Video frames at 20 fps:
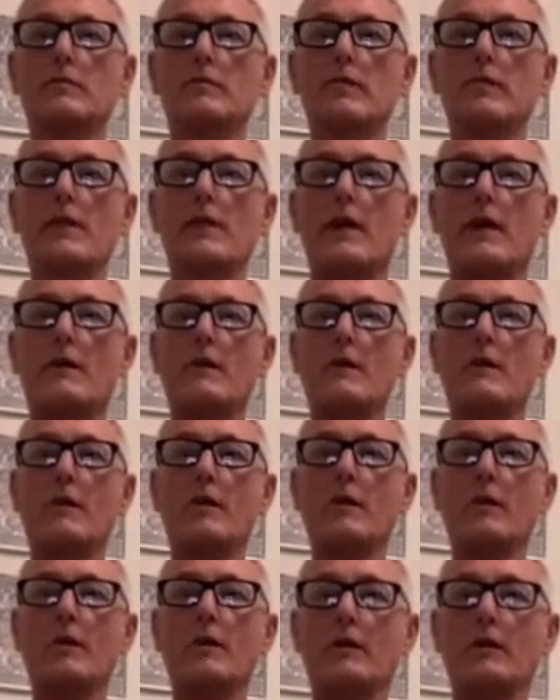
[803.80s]
Now
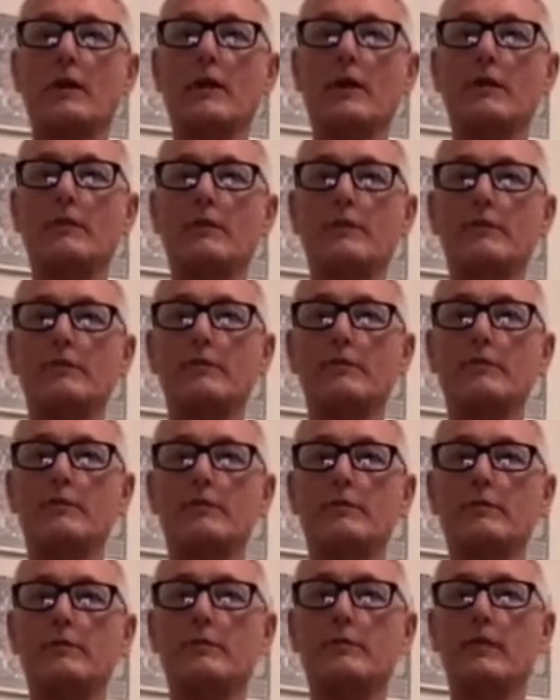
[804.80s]
hold it.
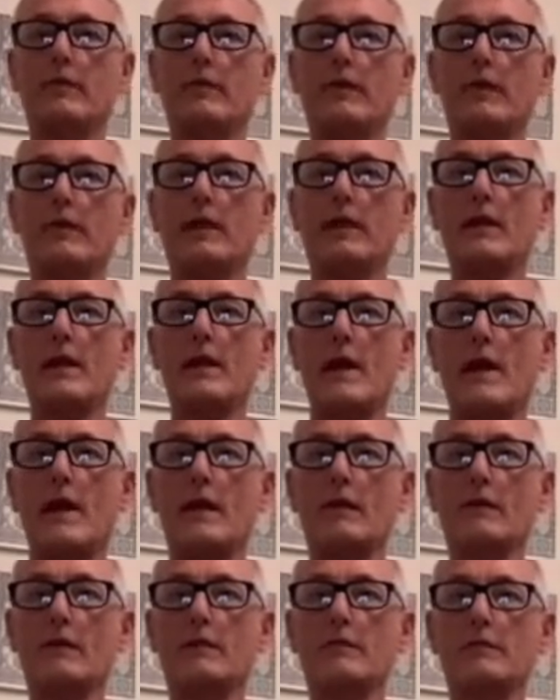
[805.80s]
Then
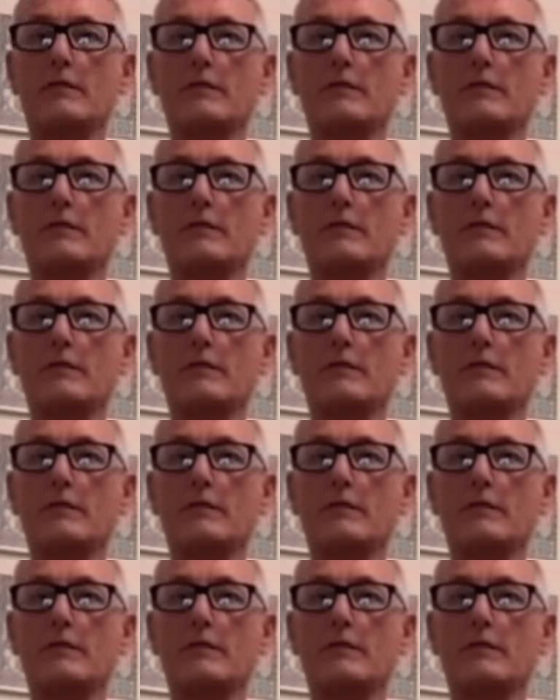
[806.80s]
out.